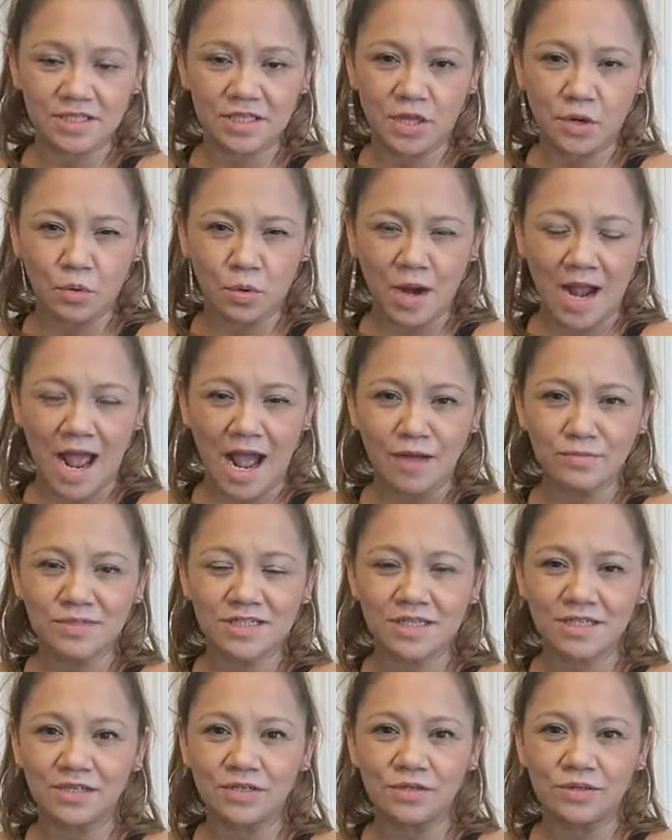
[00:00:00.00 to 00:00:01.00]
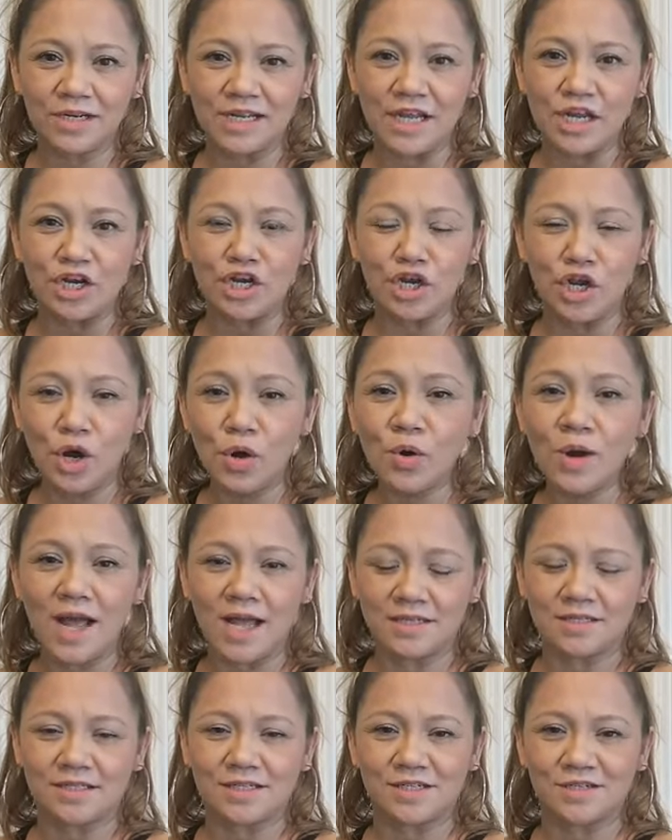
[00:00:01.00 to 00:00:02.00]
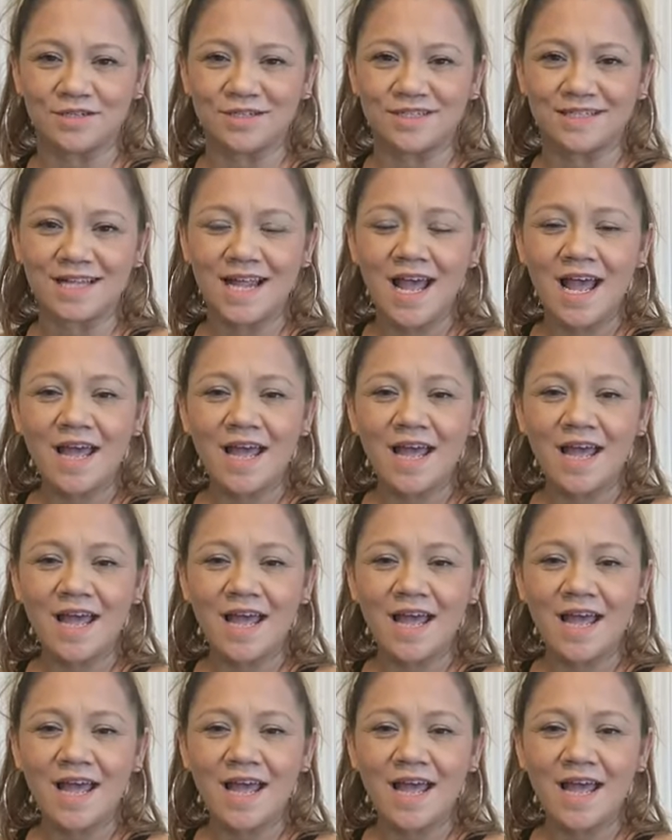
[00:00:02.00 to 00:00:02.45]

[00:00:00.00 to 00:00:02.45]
There were absolutely no answers